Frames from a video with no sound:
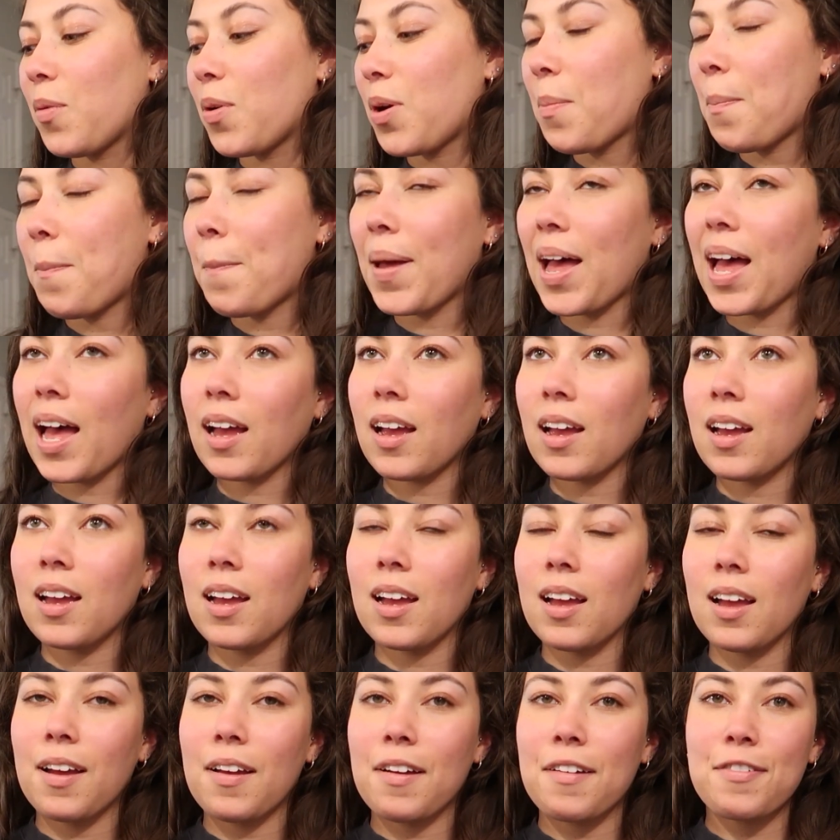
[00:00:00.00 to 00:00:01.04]
we're back
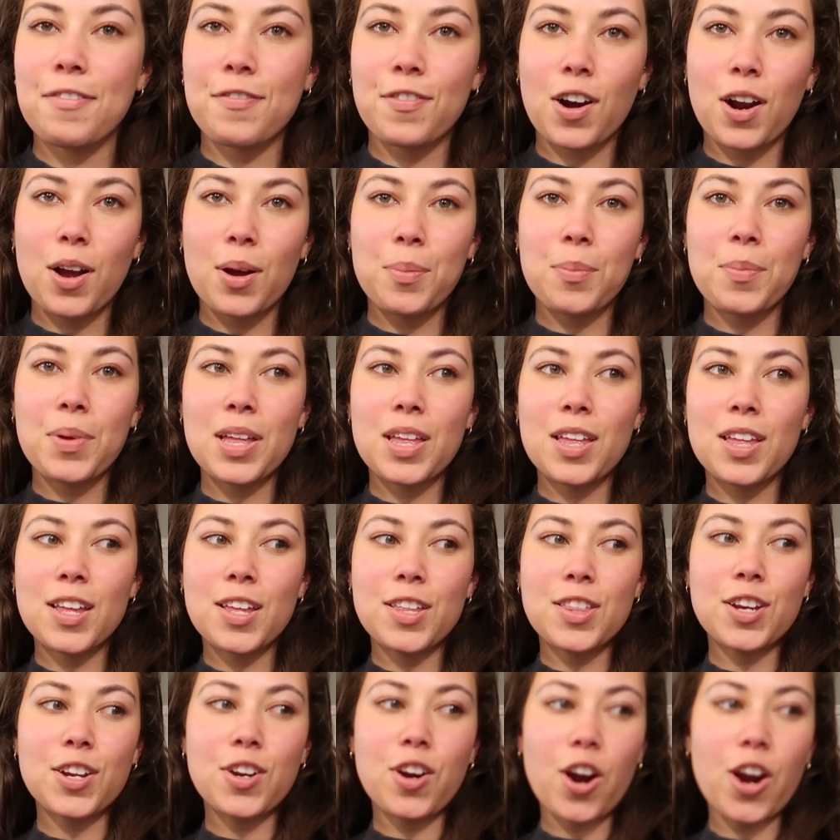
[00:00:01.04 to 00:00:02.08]
from
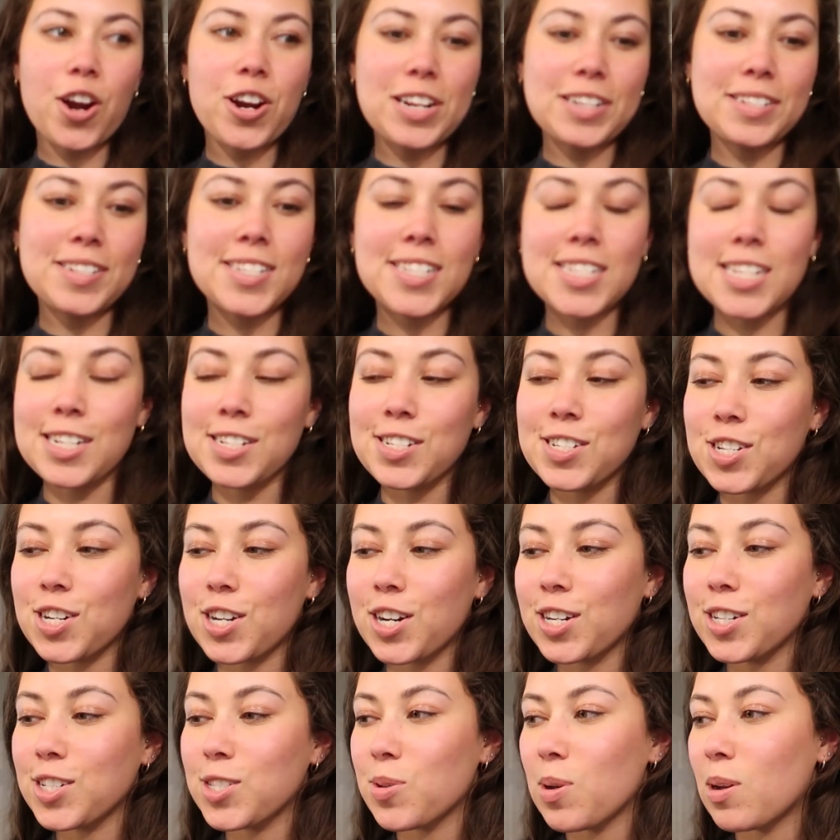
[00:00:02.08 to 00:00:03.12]
the garden
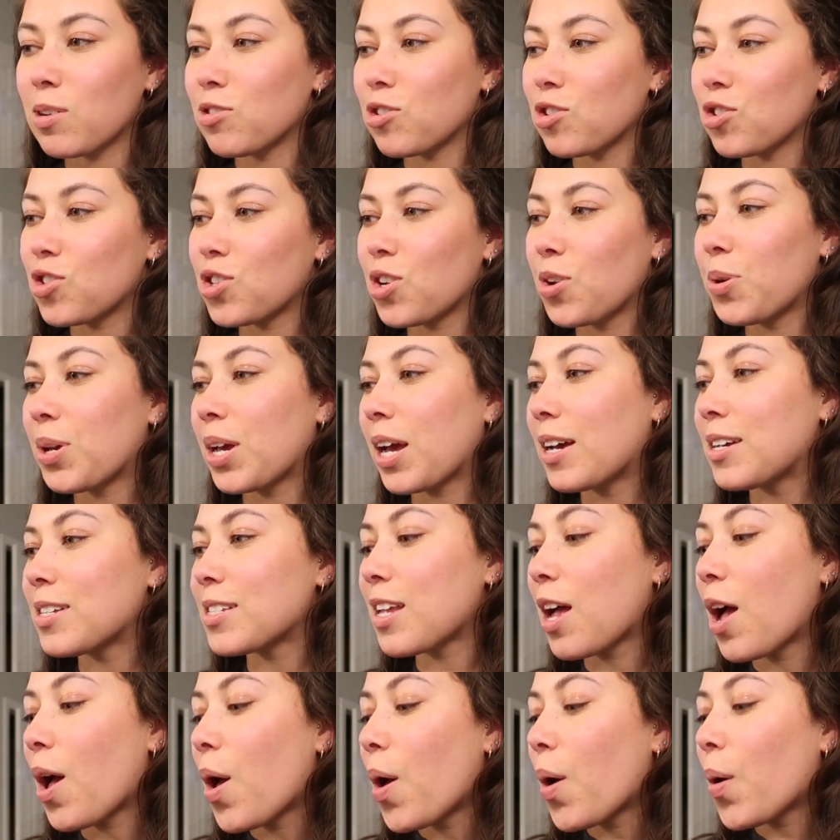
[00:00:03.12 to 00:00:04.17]
center. So I'll just show you guys
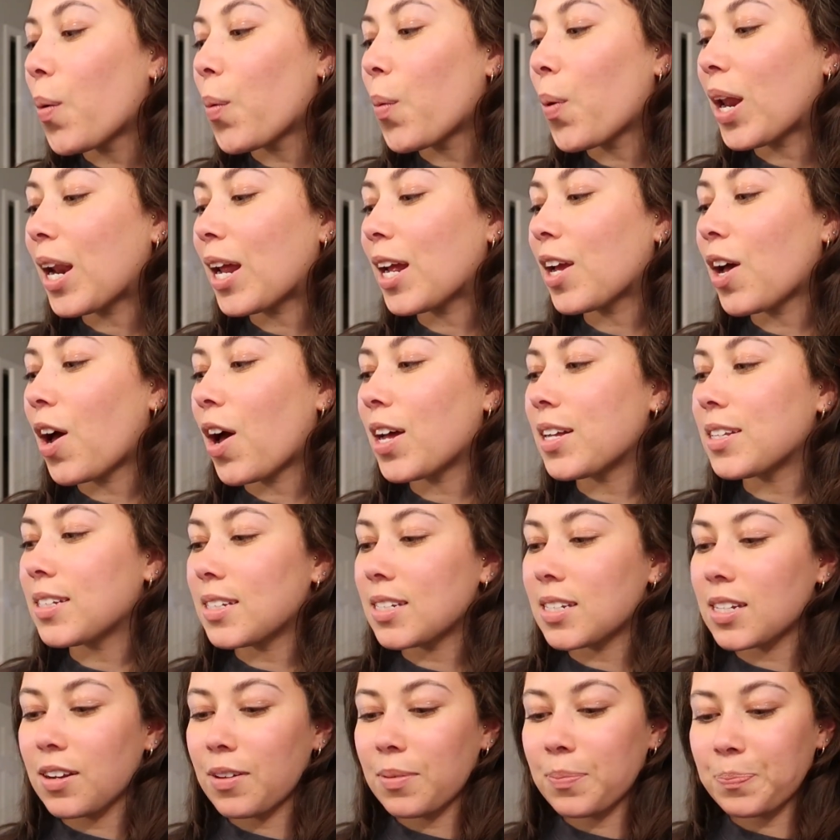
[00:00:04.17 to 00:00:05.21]
what I got.
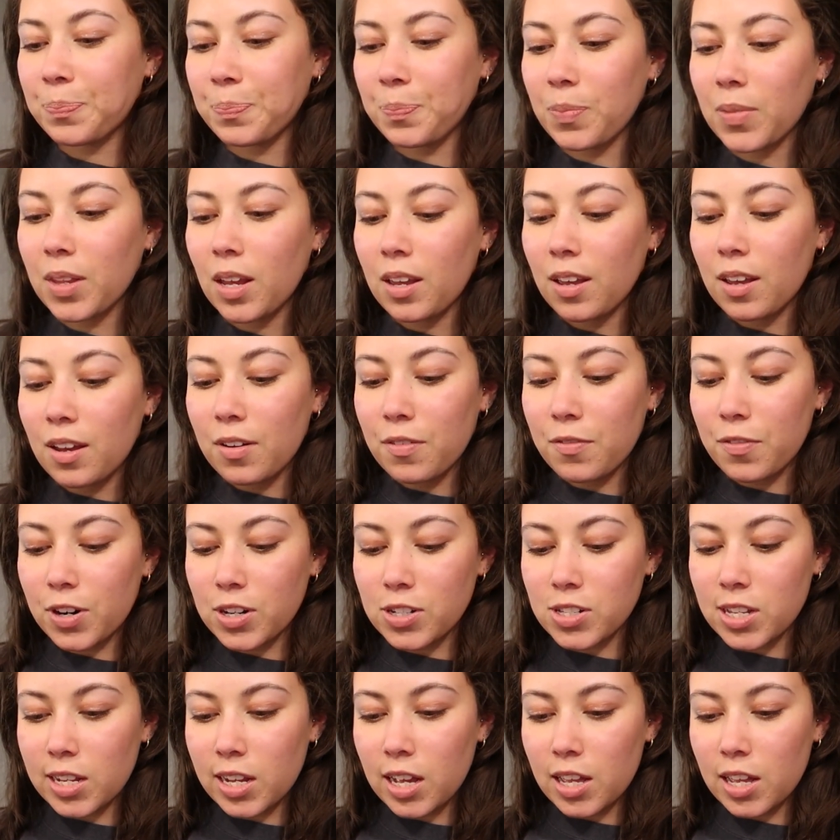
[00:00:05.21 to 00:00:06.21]
First, I